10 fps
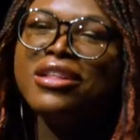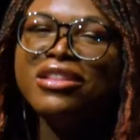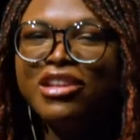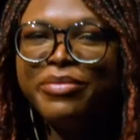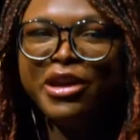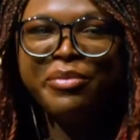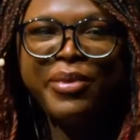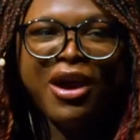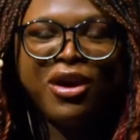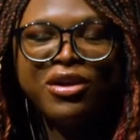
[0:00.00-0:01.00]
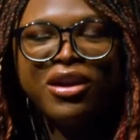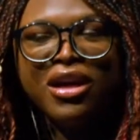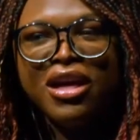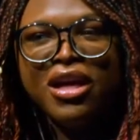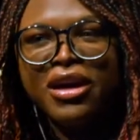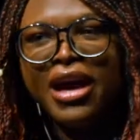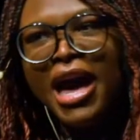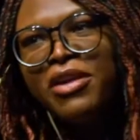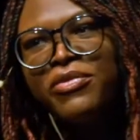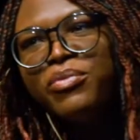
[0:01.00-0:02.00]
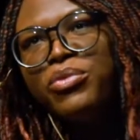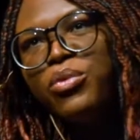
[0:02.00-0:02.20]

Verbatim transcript: a little bit about kind of